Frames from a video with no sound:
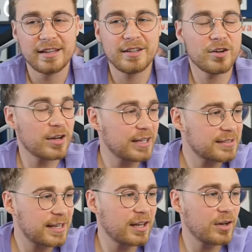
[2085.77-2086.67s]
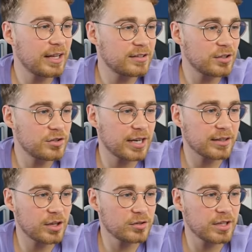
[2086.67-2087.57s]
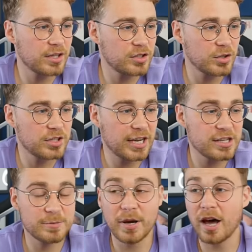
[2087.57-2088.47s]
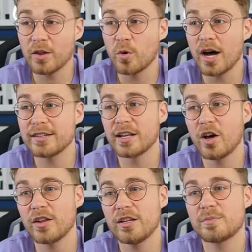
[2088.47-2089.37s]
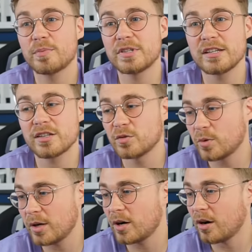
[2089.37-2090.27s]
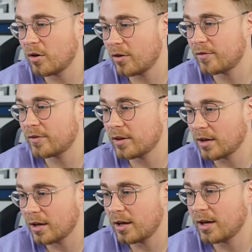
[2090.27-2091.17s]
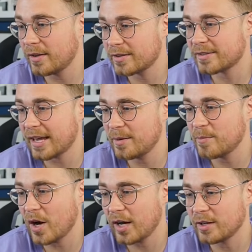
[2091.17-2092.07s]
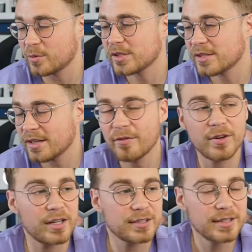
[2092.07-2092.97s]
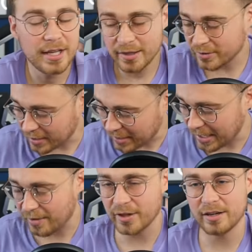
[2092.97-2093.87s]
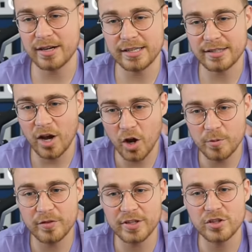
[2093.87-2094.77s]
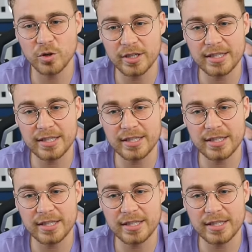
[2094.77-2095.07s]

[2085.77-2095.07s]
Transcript: You got Cancelo and Souček. Those are the two changes. But otherwise, a lot of these positions we are of the same mind, which is lovely. So there you have it, guys. I hope you've enjoyed